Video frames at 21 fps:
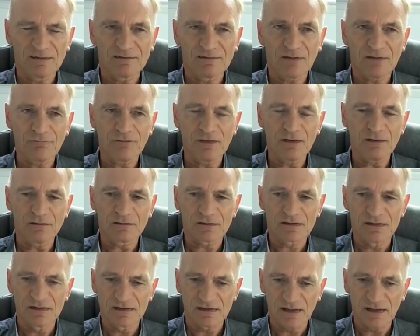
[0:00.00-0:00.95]
Difficult
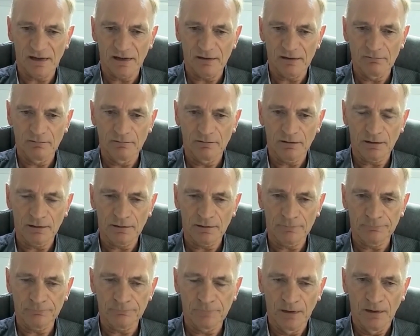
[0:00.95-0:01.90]
to say.
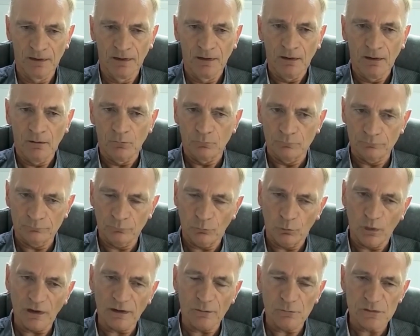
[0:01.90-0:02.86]

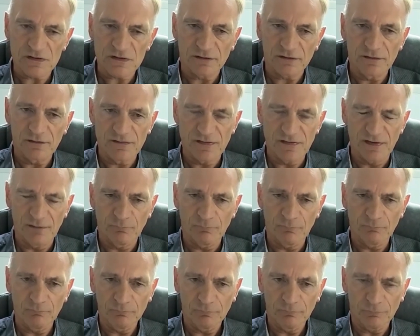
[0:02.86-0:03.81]
Willie was in the
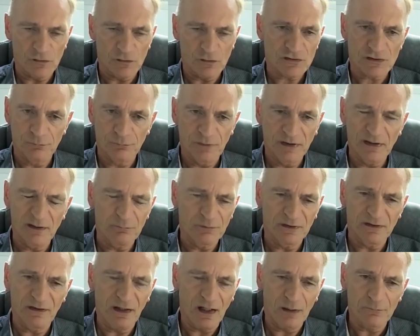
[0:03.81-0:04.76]
team first. I mean, he'd
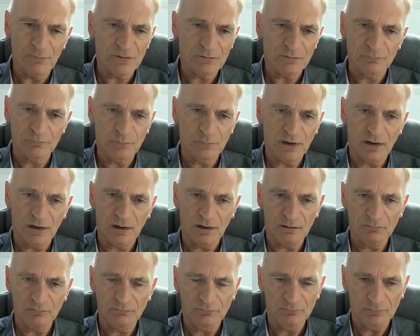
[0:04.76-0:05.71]
been captain when
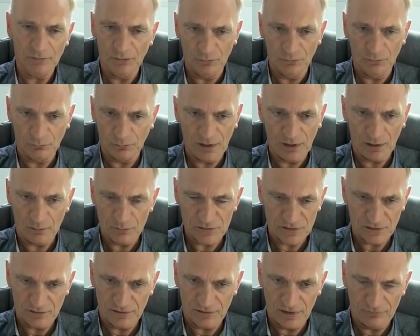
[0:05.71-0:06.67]
I
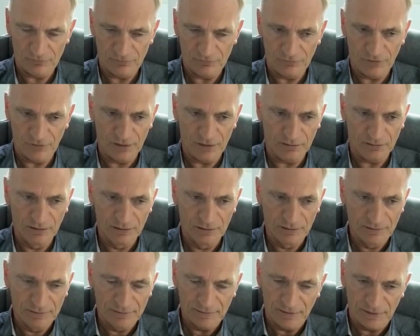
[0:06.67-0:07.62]
was at Devon Vale,
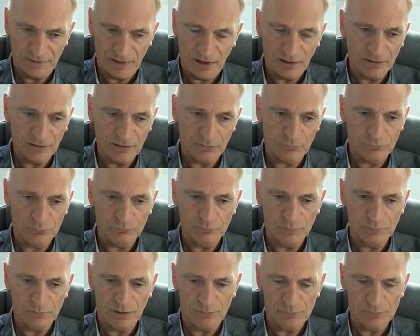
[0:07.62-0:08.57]
and Alec
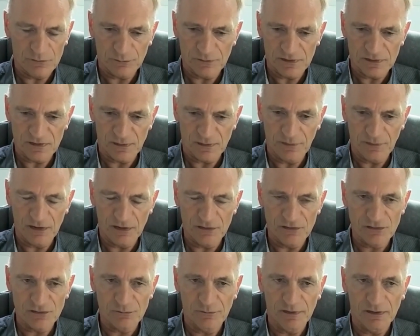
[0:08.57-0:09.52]
is about the same age
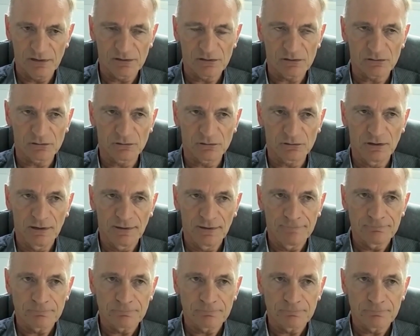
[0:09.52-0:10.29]
as me. So